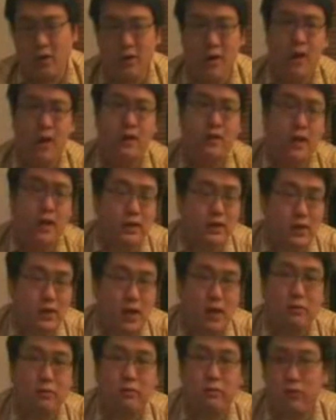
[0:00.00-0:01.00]
and create
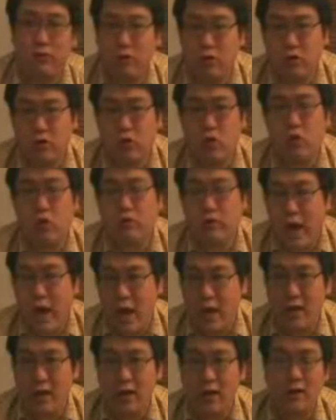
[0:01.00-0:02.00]
desktop virtual
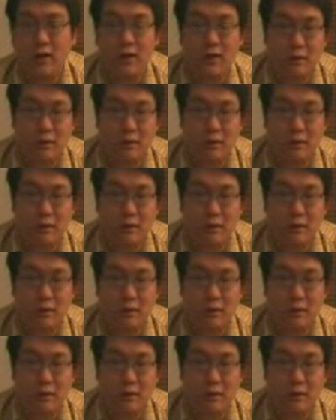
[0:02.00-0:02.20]
reality